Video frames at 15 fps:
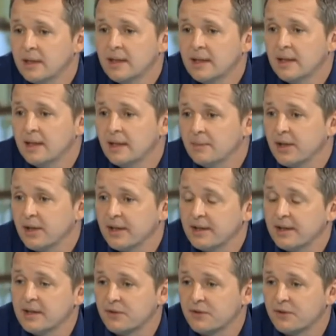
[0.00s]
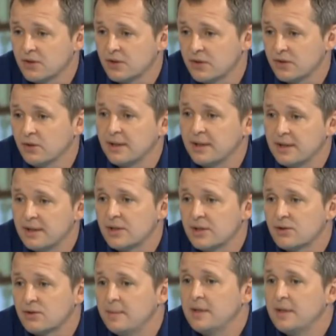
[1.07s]
Uh, but I think, first of all, it is
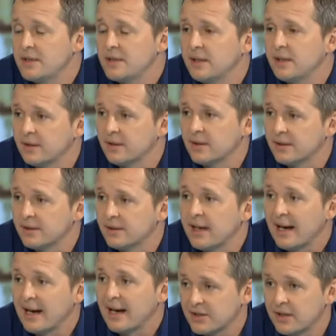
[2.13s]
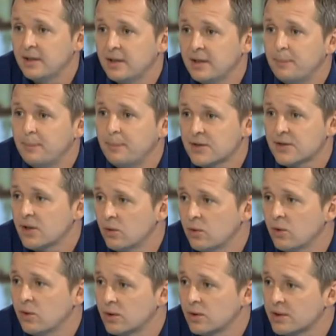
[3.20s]
extremely significant that actually the biggest
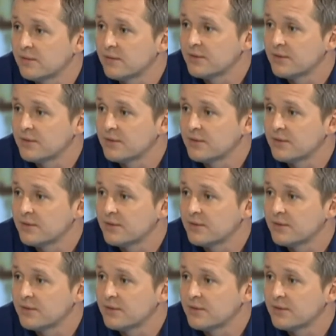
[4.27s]
cohort